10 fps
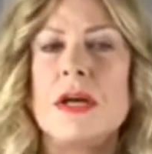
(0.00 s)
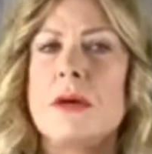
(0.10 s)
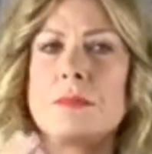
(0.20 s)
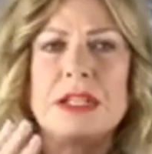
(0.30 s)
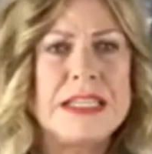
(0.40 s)

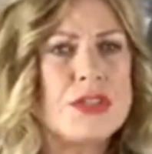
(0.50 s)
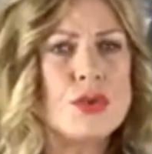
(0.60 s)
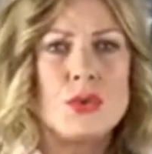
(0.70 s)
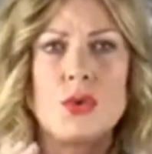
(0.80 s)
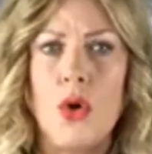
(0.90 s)
please do
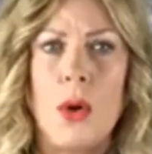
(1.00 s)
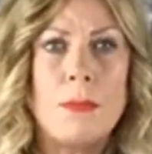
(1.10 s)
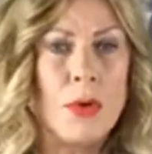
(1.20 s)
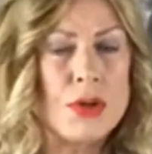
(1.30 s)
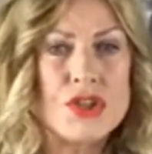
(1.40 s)
not
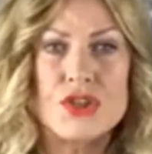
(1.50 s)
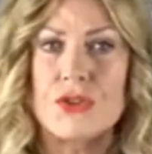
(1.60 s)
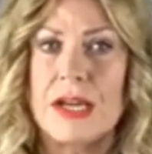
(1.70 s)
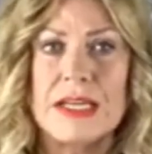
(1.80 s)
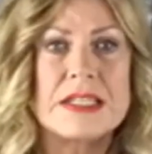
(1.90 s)

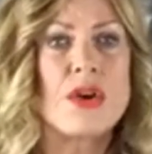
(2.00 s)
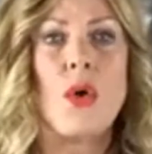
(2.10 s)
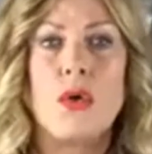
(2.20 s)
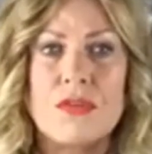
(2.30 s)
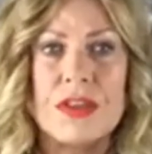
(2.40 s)
moisturise
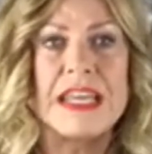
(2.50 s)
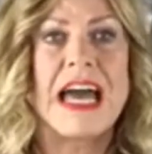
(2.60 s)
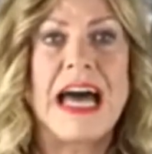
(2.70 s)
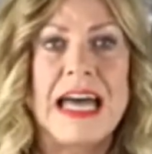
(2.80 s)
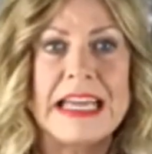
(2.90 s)
over the
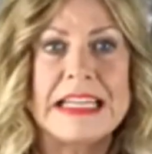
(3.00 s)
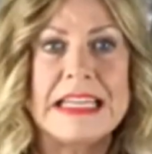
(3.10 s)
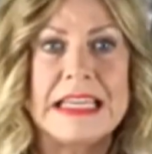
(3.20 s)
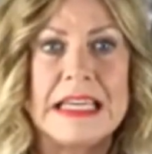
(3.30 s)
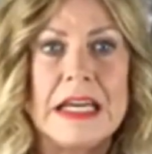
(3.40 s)

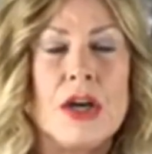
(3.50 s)
acne.